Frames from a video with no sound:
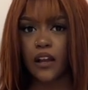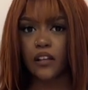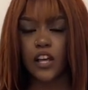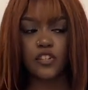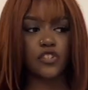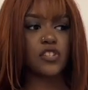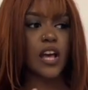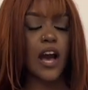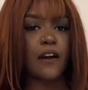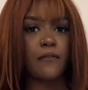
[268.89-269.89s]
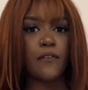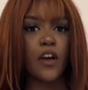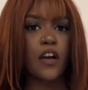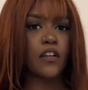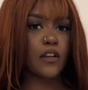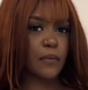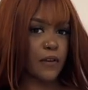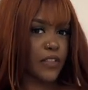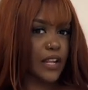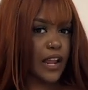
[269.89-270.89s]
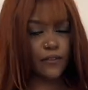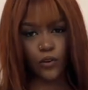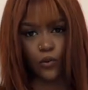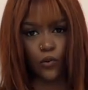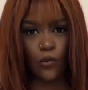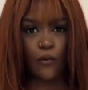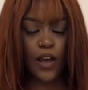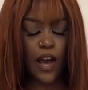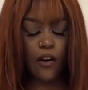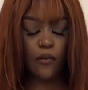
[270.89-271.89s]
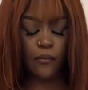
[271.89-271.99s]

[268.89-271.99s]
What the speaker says: like just to have a bit of the clavicle out.